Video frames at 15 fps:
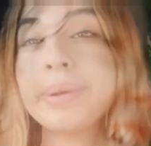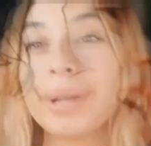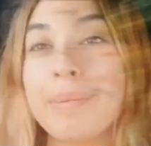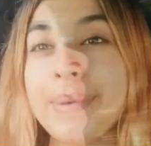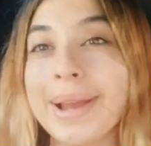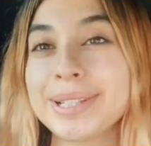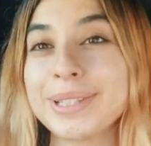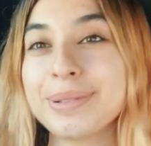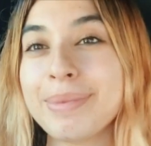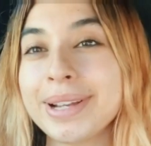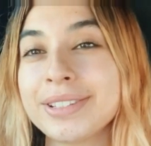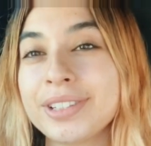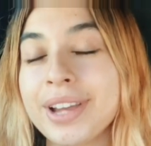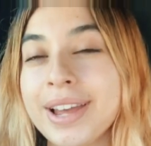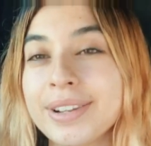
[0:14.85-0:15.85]
welcome back to my
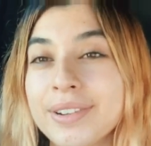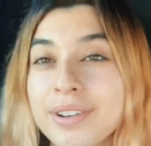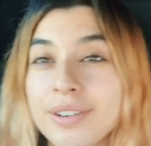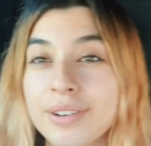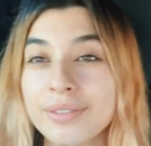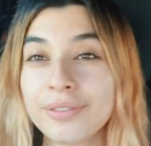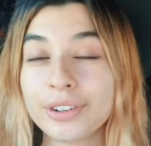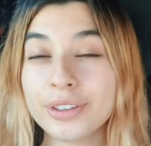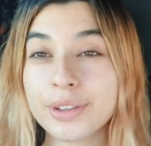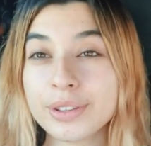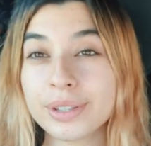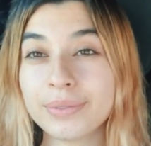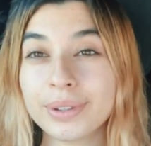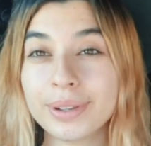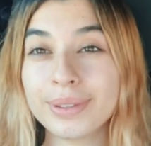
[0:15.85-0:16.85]
channel. For those
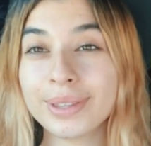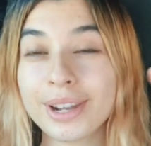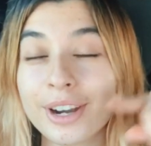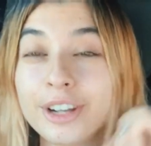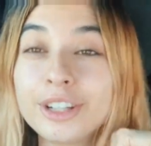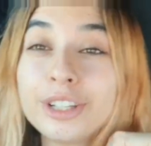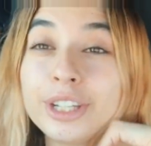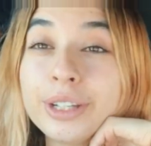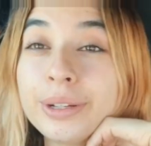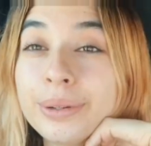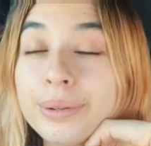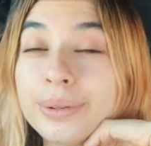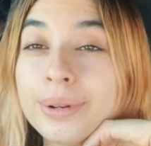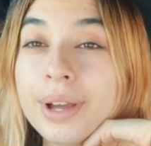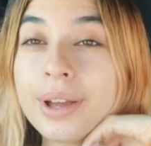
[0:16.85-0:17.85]
of you that are
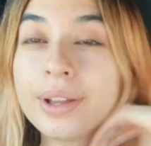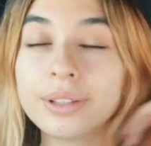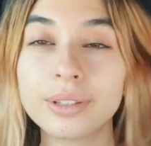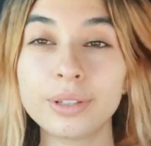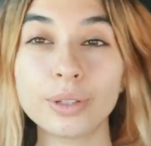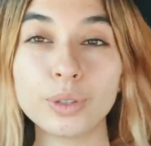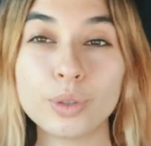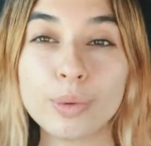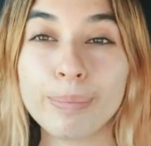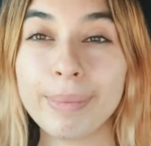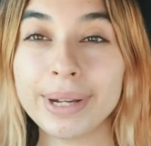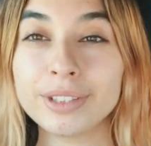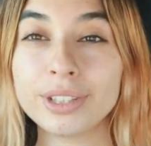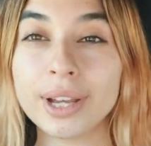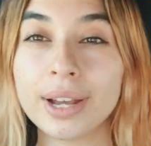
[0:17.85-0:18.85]
new to
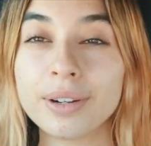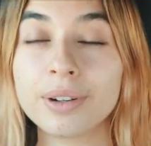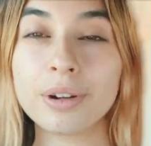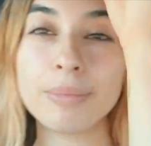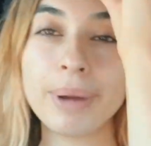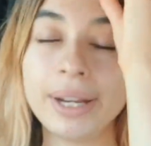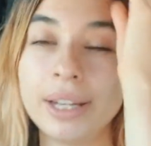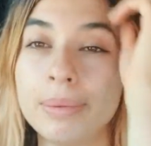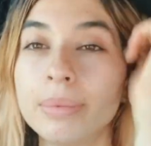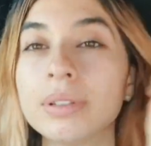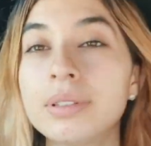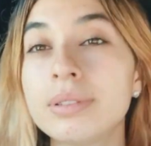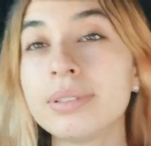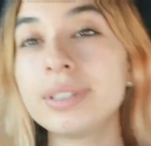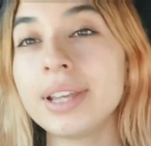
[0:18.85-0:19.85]
my channel, my name is
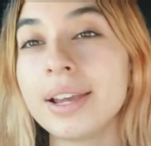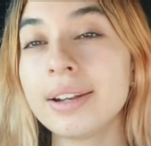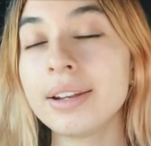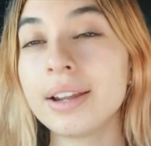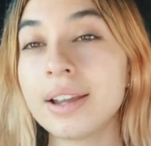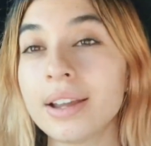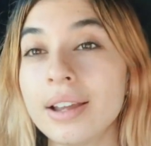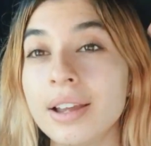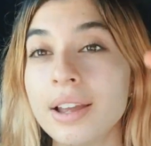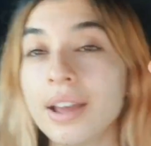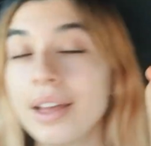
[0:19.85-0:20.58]
Susanna.